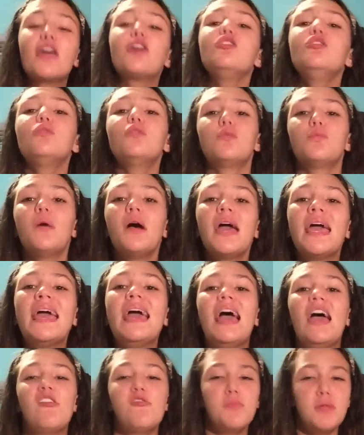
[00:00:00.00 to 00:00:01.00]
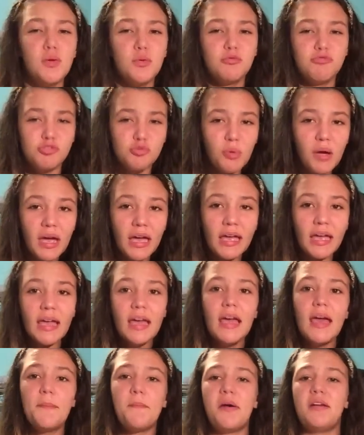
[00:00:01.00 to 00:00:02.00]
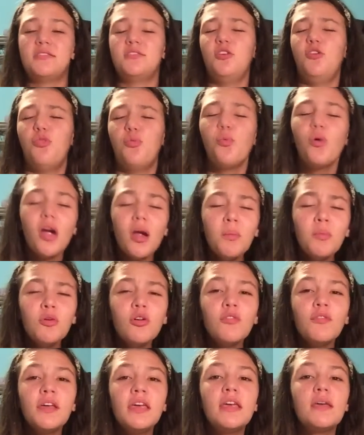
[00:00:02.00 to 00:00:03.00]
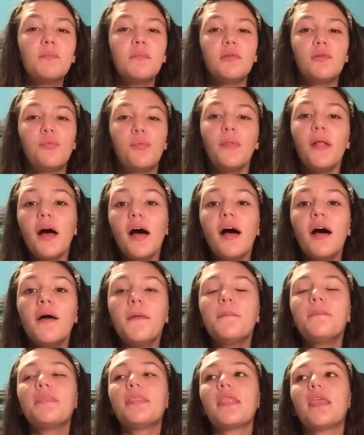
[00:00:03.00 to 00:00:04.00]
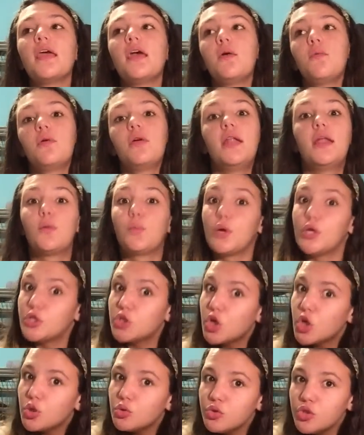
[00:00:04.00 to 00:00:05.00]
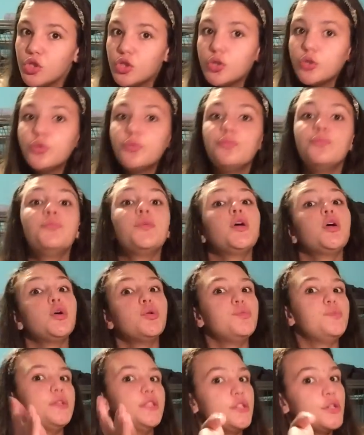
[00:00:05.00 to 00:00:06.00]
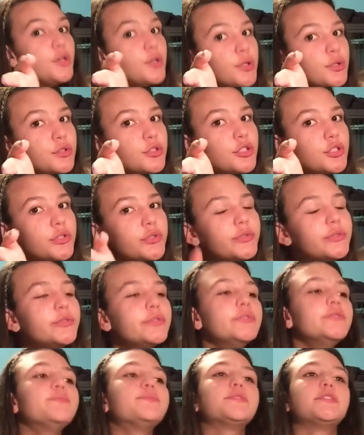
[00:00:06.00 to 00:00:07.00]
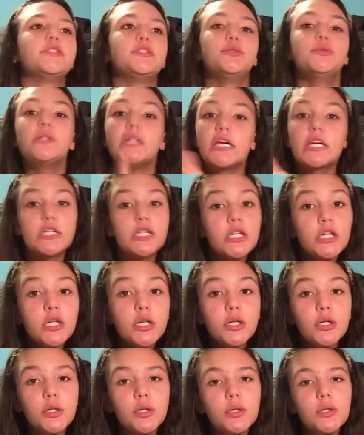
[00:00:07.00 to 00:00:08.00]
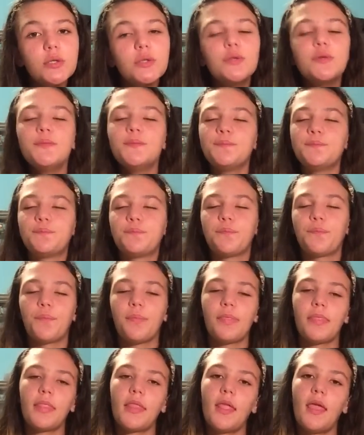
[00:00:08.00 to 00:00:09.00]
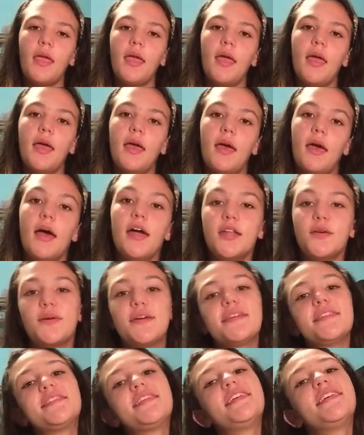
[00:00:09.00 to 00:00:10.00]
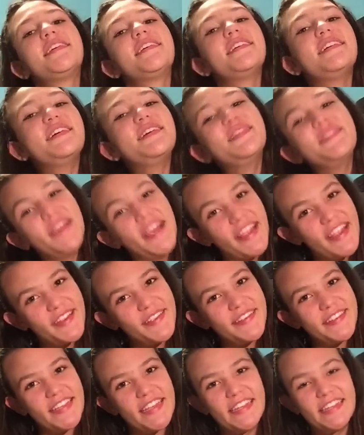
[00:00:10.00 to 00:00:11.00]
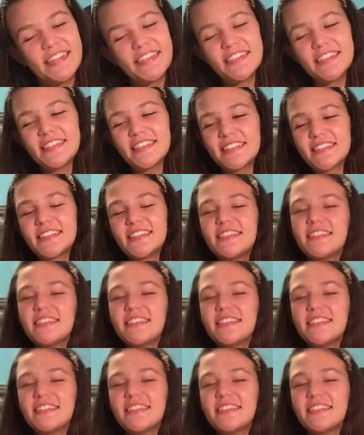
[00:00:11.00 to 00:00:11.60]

Like, you were right. Everybody was right. My teeth weren't moving, blah, blah. We're like, we told you, but you were like, no. Anyways, we're your tainers.